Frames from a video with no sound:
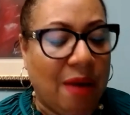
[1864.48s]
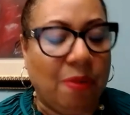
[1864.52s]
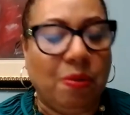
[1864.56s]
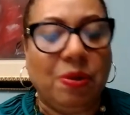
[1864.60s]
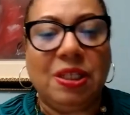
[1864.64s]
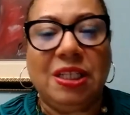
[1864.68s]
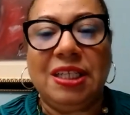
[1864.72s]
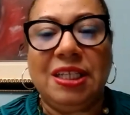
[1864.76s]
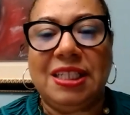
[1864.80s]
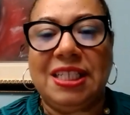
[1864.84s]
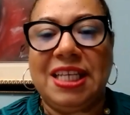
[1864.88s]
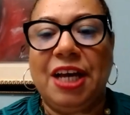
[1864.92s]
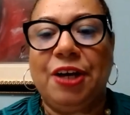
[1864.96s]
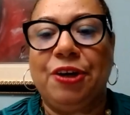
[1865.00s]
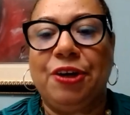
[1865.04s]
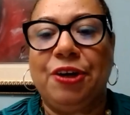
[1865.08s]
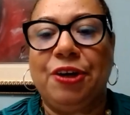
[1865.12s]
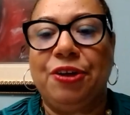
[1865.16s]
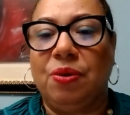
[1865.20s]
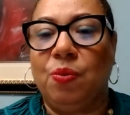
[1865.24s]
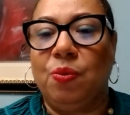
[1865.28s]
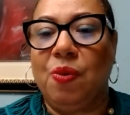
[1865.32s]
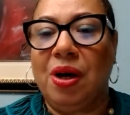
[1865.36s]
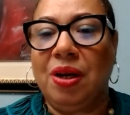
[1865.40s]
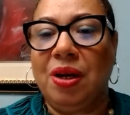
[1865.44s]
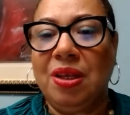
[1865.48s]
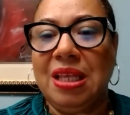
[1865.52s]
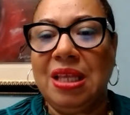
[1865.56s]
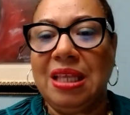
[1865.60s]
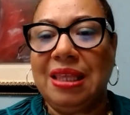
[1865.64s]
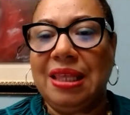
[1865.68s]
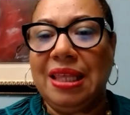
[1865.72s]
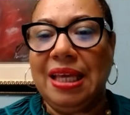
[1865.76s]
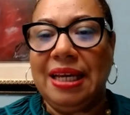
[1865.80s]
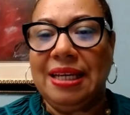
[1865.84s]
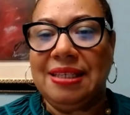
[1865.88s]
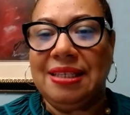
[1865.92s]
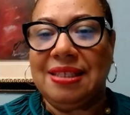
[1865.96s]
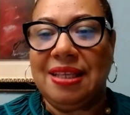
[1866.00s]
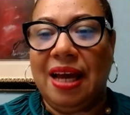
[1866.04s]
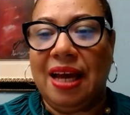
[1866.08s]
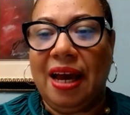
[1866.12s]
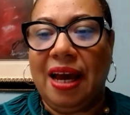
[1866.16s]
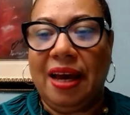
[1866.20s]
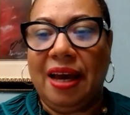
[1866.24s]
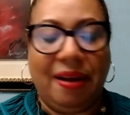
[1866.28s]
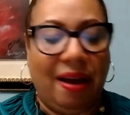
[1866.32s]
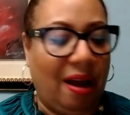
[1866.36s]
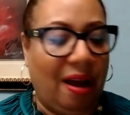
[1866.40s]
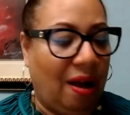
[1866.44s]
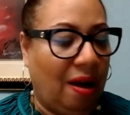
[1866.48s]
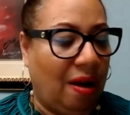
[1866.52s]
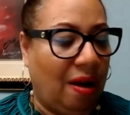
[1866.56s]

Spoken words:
would tell you, one of the things that